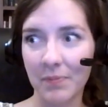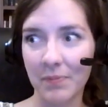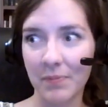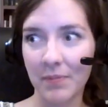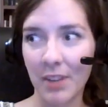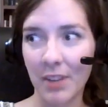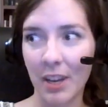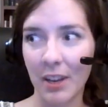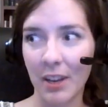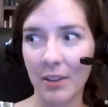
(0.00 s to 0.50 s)

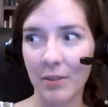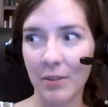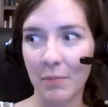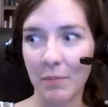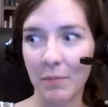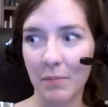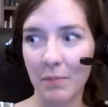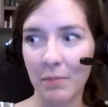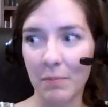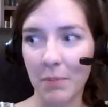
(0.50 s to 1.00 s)
yeah,
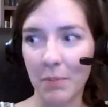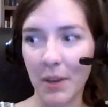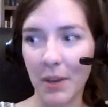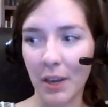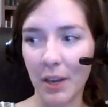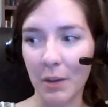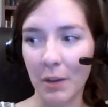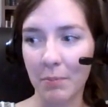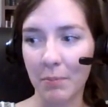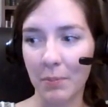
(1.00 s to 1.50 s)
pick
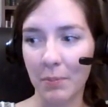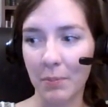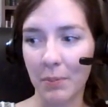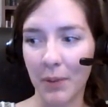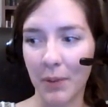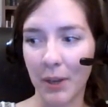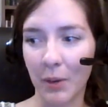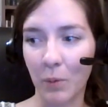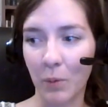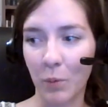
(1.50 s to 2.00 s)
up
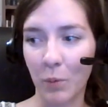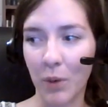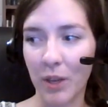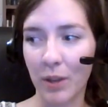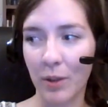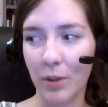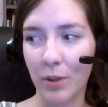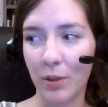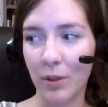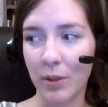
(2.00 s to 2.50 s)
like
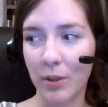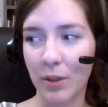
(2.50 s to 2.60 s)
with